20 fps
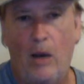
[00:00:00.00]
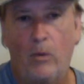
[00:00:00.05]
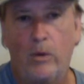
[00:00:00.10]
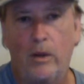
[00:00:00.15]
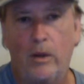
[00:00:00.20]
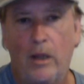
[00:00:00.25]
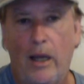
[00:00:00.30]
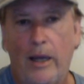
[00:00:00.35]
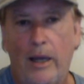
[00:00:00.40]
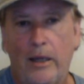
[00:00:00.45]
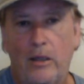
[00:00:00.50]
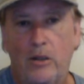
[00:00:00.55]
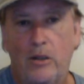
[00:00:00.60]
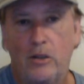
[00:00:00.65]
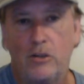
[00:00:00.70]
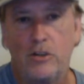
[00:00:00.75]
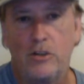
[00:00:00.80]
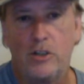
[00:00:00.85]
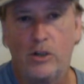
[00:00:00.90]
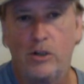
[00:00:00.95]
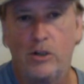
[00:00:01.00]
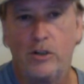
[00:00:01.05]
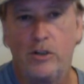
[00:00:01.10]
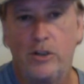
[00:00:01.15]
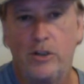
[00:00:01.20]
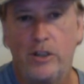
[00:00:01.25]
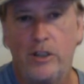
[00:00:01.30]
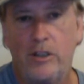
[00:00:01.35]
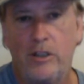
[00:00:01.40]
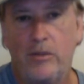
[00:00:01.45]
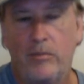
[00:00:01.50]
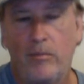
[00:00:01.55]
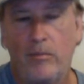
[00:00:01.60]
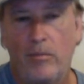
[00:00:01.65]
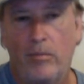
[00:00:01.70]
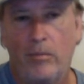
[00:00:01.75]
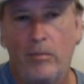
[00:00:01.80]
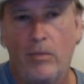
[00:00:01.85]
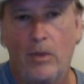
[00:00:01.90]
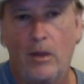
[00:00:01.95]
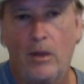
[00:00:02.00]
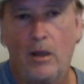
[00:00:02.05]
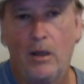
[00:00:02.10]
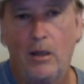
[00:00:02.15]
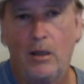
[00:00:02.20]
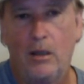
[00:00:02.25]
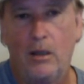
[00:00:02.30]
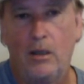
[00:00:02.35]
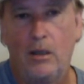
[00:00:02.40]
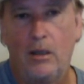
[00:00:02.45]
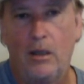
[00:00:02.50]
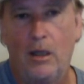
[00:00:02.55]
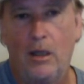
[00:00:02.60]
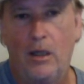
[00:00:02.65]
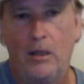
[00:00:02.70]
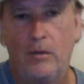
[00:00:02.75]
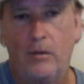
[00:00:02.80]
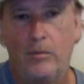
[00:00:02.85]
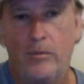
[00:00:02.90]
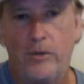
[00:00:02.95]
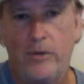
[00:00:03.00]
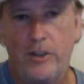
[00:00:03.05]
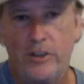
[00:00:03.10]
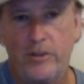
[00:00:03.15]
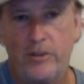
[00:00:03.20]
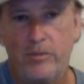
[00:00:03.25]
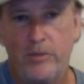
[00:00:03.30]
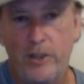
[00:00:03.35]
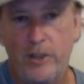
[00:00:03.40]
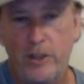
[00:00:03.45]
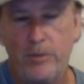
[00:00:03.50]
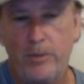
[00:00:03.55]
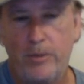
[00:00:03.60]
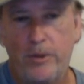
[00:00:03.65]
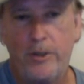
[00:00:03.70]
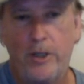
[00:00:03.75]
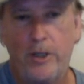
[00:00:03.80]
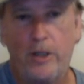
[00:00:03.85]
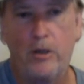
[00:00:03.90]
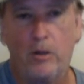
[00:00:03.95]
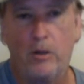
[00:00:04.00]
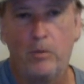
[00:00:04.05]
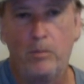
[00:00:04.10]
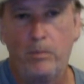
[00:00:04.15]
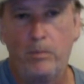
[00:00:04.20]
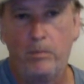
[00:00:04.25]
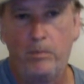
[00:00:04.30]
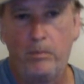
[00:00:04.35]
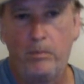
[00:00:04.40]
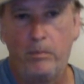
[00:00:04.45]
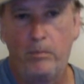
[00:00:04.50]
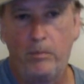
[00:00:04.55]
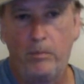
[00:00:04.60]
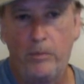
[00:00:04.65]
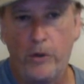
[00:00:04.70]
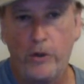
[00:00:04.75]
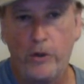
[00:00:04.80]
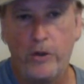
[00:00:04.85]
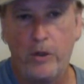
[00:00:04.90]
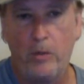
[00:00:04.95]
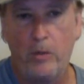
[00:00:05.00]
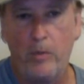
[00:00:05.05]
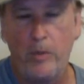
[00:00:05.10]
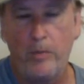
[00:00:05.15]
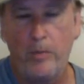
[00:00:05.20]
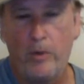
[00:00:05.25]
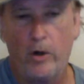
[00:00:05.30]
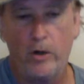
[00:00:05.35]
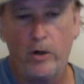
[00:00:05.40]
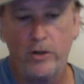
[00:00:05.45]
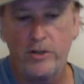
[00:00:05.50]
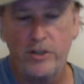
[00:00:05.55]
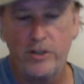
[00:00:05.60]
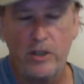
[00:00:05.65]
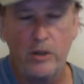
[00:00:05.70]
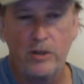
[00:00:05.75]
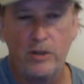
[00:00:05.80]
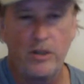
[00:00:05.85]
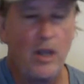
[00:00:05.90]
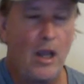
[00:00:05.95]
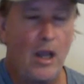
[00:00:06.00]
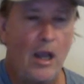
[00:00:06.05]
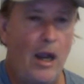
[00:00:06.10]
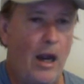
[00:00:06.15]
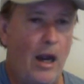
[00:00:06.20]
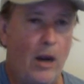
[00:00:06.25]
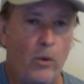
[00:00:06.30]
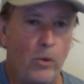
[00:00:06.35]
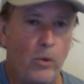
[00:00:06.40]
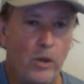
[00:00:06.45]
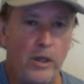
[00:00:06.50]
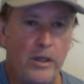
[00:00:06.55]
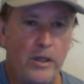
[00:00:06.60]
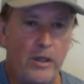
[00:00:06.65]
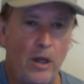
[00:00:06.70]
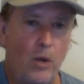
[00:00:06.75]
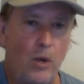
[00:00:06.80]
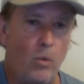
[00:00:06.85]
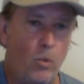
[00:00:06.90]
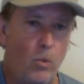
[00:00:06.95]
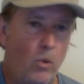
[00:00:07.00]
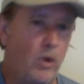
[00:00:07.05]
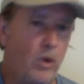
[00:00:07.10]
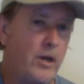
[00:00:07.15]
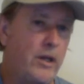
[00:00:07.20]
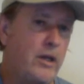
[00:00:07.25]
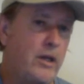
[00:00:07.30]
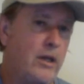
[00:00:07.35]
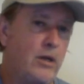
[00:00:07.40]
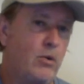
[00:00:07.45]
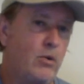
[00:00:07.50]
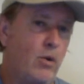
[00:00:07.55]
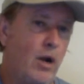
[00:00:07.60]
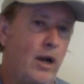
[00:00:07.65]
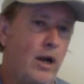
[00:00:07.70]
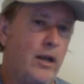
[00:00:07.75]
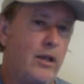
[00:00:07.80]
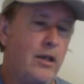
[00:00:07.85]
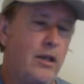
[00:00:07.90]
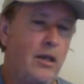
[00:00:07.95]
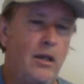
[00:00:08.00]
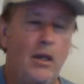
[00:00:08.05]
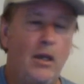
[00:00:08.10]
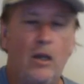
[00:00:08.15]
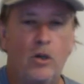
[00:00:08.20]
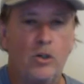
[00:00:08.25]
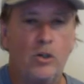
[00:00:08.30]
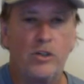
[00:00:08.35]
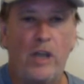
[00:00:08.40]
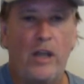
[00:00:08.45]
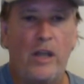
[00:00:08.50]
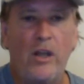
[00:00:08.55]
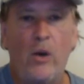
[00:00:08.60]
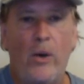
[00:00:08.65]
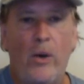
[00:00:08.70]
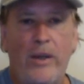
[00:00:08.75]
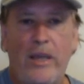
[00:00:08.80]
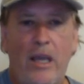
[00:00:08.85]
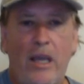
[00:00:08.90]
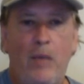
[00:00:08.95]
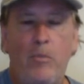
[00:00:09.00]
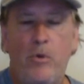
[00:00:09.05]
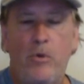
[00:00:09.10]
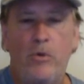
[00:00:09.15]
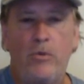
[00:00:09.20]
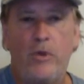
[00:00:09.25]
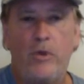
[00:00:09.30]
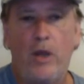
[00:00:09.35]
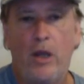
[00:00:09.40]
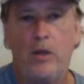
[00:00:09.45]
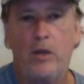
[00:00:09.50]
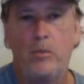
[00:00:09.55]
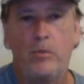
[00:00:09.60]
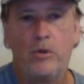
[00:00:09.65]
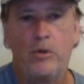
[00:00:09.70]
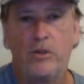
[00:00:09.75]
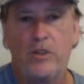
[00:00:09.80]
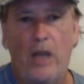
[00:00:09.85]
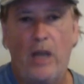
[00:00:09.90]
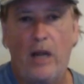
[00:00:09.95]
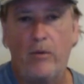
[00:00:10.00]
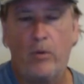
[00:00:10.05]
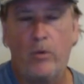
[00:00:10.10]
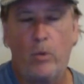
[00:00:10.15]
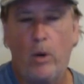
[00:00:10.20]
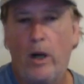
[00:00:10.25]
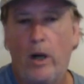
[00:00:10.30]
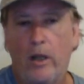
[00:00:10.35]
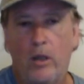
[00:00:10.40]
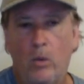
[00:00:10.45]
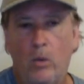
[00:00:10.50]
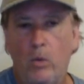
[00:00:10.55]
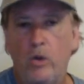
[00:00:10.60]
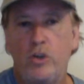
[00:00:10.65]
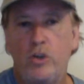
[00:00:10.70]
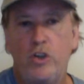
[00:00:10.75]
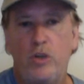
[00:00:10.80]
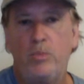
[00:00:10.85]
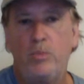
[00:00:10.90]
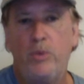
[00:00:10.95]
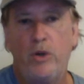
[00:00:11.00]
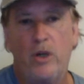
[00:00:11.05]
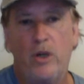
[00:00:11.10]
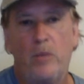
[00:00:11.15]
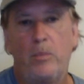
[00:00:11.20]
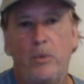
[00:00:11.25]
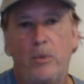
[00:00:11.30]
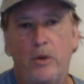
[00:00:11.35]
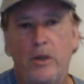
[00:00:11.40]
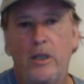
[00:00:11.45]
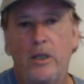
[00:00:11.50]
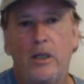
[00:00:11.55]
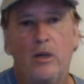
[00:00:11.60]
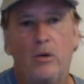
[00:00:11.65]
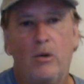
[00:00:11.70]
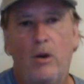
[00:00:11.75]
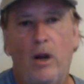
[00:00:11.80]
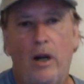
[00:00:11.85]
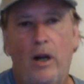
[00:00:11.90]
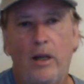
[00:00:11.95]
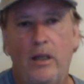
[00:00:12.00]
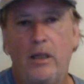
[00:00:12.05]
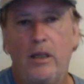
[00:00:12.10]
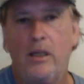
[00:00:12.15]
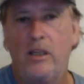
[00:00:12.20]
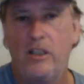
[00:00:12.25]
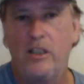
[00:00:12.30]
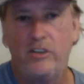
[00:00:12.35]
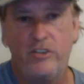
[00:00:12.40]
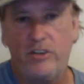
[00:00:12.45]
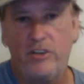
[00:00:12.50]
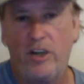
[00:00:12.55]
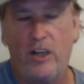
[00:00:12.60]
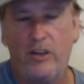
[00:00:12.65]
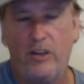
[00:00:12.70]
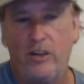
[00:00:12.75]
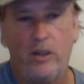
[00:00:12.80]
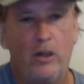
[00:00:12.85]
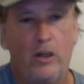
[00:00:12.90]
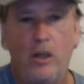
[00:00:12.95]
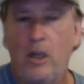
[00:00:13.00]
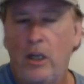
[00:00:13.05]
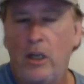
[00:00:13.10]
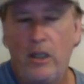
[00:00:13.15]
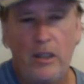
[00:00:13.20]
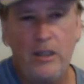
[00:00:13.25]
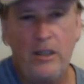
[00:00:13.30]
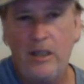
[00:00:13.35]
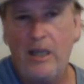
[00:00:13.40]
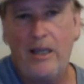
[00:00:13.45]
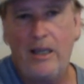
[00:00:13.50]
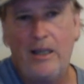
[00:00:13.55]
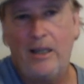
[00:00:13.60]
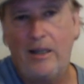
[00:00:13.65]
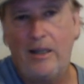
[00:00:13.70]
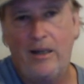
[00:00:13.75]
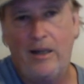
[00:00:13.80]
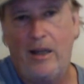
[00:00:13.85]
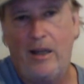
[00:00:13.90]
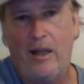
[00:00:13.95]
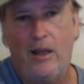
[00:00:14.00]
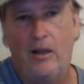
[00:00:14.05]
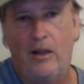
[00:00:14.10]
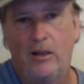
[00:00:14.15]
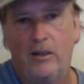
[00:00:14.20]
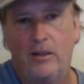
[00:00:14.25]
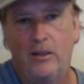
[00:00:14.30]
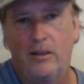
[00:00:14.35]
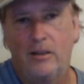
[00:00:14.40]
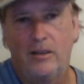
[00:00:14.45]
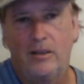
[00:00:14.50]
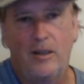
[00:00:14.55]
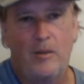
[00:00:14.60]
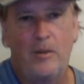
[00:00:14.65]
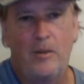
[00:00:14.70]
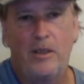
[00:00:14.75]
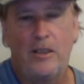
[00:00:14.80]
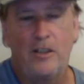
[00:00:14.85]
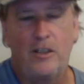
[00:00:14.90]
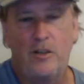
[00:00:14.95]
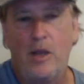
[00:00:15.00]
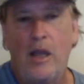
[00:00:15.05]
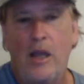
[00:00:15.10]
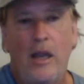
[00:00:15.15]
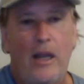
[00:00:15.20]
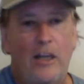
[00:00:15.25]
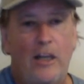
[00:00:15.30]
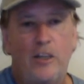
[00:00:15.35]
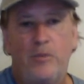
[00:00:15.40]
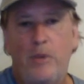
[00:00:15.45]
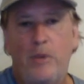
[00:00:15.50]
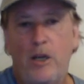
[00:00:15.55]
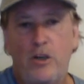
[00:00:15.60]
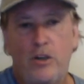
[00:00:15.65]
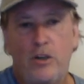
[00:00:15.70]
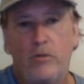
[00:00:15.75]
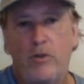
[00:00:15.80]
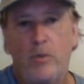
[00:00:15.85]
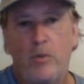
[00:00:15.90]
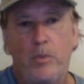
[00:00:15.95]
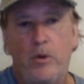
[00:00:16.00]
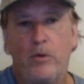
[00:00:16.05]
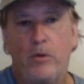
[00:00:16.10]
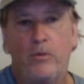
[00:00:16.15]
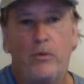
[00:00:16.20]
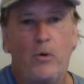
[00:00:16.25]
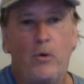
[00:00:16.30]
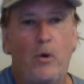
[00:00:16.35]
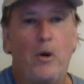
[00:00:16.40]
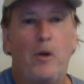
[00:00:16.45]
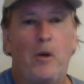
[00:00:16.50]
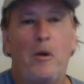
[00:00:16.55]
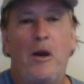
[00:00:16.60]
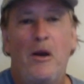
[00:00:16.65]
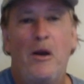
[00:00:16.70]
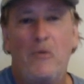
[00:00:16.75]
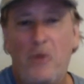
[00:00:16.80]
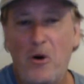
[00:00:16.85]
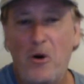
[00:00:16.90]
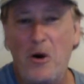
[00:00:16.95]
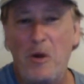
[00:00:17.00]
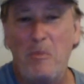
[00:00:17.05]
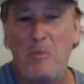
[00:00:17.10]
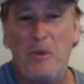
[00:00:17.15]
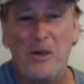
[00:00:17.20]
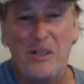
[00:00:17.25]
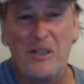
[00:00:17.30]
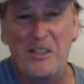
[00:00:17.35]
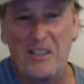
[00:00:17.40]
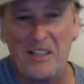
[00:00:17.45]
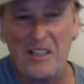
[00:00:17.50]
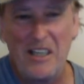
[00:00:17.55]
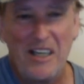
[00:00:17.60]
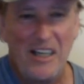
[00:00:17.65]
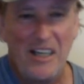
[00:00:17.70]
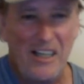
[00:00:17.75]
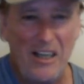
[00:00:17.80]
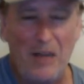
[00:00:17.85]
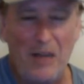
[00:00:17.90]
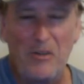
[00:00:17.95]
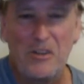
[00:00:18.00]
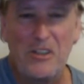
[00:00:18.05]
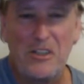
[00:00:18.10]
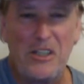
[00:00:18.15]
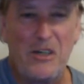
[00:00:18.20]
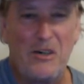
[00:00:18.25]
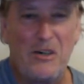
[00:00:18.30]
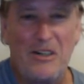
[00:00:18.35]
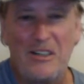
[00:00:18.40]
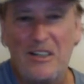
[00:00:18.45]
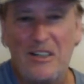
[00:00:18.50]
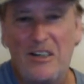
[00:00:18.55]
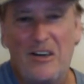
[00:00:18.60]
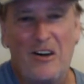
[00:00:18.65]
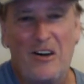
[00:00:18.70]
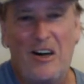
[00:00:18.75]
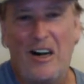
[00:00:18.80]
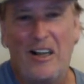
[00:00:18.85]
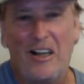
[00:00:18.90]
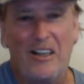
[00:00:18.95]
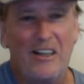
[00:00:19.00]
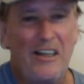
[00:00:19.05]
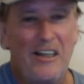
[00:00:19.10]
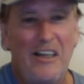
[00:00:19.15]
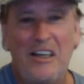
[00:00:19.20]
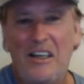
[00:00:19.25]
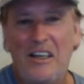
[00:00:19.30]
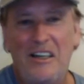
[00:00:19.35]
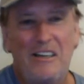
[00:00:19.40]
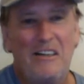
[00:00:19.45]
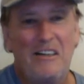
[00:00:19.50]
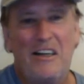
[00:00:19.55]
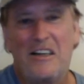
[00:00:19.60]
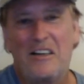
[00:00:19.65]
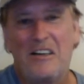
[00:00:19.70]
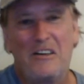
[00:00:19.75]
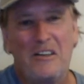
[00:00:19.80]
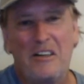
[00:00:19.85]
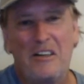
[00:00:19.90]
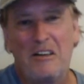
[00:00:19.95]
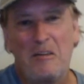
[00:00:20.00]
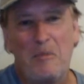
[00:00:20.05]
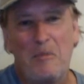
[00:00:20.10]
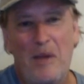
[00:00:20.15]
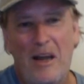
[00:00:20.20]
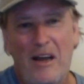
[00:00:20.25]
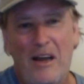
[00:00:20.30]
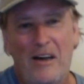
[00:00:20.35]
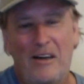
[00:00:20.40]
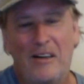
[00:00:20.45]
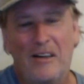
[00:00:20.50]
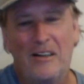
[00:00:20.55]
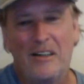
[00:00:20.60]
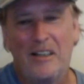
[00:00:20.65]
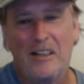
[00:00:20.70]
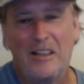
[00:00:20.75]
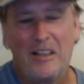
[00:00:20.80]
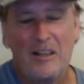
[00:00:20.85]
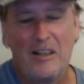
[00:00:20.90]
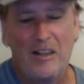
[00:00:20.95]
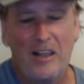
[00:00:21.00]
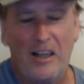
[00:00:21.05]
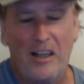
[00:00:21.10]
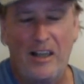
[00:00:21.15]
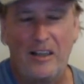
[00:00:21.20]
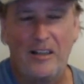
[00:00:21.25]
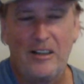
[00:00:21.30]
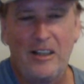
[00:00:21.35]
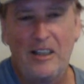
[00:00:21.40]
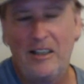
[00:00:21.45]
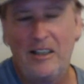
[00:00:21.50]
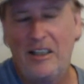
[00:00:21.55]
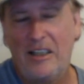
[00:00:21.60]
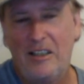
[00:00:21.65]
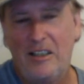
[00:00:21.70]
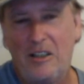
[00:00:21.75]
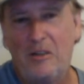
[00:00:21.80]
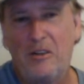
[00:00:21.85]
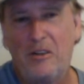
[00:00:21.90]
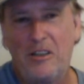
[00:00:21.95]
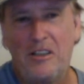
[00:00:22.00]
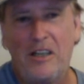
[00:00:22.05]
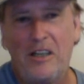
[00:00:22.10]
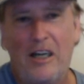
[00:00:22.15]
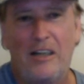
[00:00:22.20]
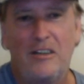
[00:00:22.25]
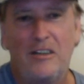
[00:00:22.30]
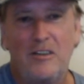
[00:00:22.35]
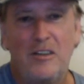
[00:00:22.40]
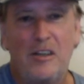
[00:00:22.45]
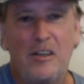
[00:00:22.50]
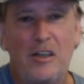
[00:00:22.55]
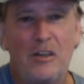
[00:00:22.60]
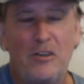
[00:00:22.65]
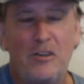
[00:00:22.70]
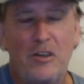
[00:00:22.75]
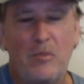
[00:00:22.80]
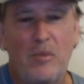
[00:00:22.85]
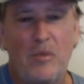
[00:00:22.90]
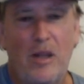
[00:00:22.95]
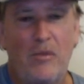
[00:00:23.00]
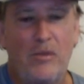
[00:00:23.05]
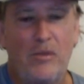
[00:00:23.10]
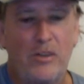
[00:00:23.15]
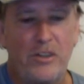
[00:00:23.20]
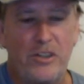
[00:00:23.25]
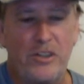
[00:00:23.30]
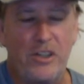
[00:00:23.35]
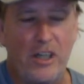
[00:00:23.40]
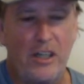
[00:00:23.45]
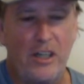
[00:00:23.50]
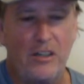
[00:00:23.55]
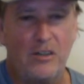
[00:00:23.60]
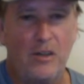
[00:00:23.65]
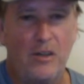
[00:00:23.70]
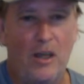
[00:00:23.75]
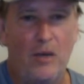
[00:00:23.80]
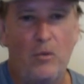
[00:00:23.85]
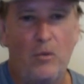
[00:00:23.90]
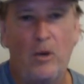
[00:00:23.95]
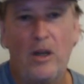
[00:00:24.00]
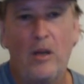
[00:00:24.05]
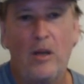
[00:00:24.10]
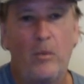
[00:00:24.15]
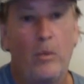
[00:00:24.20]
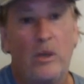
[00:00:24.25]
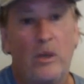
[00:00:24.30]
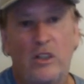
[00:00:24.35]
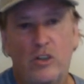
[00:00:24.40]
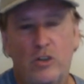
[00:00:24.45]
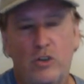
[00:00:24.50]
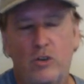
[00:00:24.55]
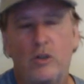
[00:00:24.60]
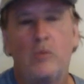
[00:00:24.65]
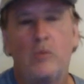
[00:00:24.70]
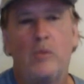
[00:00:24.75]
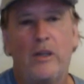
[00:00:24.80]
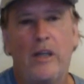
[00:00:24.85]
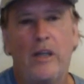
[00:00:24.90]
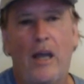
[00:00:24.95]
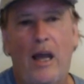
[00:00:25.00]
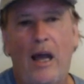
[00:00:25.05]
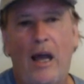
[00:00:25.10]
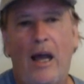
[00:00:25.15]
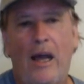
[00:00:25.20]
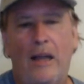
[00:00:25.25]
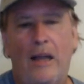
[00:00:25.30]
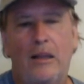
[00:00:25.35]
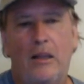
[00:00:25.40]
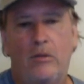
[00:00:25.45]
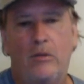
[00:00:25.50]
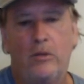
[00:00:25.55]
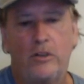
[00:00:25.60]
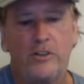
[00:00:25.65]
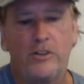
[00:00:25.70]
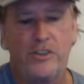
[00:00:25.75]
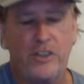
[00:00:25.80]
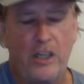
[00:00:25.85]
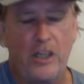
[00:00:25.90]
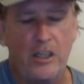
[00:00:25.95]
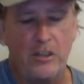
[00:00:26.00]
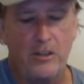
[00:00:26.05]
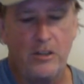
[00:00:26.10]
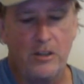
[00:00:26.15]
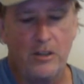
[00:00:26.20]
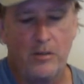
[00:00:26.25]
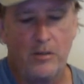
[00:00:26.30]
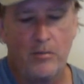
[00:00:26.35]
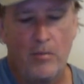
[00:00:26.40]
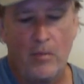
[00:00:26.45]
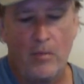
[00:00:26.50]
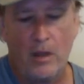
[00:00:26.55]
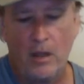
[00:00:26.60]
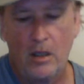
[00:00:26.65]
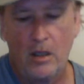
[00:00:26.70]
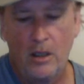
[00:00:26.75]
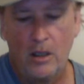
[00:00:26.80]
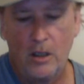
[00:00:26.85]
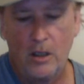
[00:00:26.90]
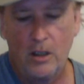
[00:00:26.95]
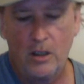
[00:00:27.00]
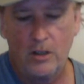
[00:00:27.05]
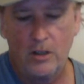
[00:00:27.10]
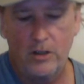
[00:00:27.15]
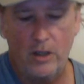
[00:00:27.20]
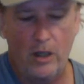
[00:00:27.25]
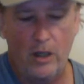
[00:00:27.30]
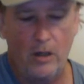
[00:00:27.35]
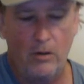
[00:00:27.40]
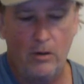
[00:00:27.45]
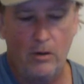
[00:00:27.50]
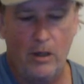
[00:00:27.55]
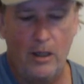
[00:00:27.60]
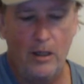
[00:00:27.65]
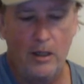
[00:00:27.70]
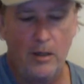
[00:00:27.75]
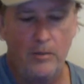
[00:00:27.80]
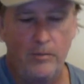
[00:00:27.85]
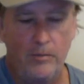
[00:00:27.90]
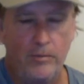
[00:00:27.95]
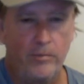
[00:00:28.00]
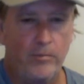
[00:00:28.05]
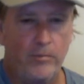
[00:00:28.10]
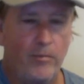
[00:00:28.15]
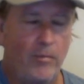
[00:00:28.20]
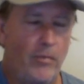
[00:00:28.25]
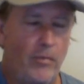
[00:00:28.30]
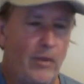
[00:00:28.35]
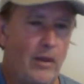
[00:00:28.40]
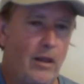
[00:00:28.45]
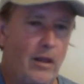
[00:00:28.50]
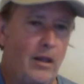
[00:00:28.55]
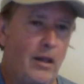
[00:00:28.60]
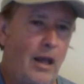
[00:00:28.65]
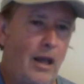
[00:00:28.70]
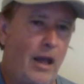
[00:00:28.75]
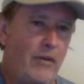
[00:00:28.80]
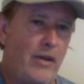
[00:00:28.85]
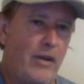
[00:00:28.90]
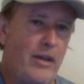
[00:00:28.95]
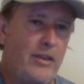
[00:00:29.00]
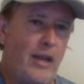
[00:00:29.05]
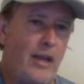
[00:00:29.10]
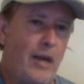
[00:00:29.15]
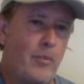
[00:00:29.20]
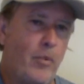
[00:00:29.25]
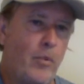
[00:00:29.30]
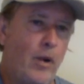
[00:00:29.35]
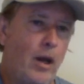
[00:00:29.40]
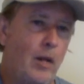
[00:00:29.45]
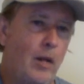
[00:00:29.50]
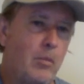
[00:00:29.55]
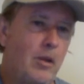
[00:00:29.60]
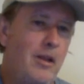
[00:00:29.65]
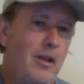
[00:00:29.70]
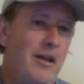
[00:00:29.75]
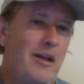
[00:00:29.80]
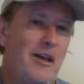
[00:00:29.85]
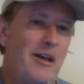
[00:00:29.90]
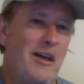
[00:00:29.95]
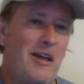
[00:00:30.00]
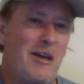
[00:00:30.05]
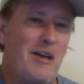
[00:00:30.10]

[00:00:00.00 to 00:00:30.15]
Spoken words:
would like to seriously this particular book that will be part of the series. I really don't want it in erotica. Of course, I know I can't move the other books out of erotica. Once you put a book in erotica, it's stuck there. You can't get it out. I mean, especially if you put four books of a series in erotica, you're not going to get them out. And they do contain, some level of sex. One of them extremely a high level of sex. So I've got that problem.